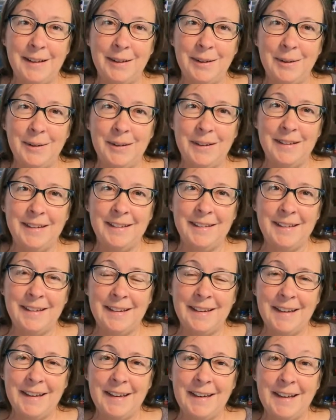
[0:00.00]
Louis.
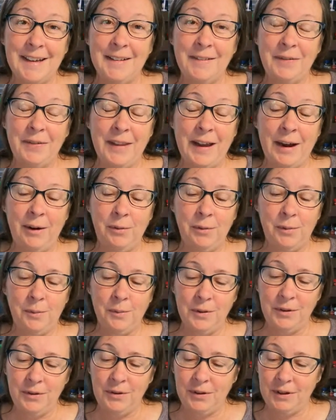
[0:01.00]
That one
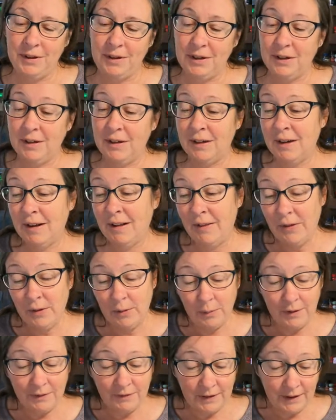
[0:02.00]
was really good.
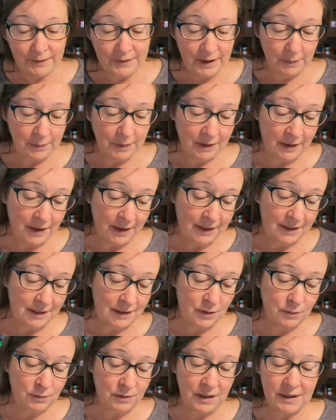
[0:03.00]
We found that we liked
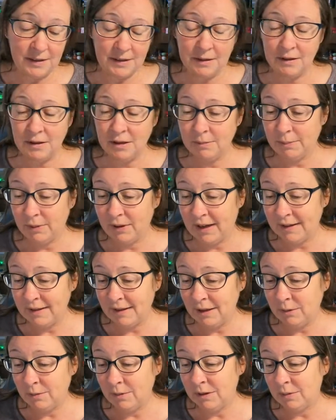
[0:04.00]
this Raisins
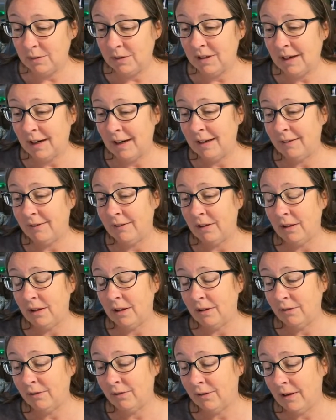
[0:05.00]
Classic, which was kind of a
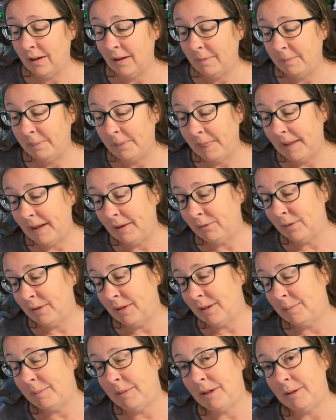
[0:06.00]
loaf, if we
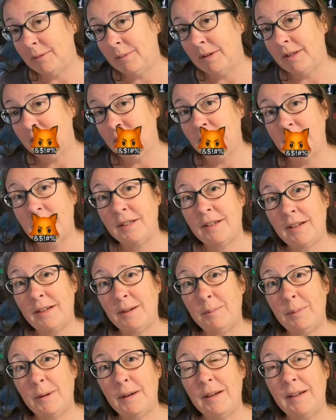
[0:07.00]
smear it with a ton
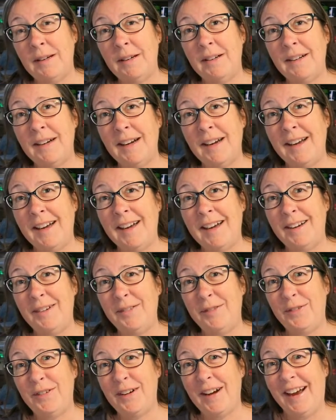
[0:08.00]
of butter and
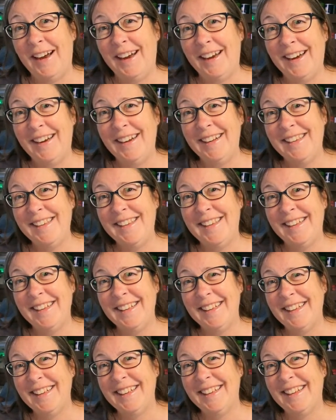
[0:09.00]
fry it in
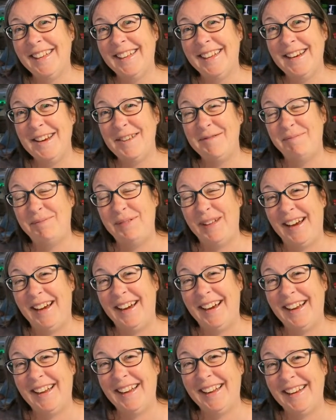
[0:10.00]
a pan.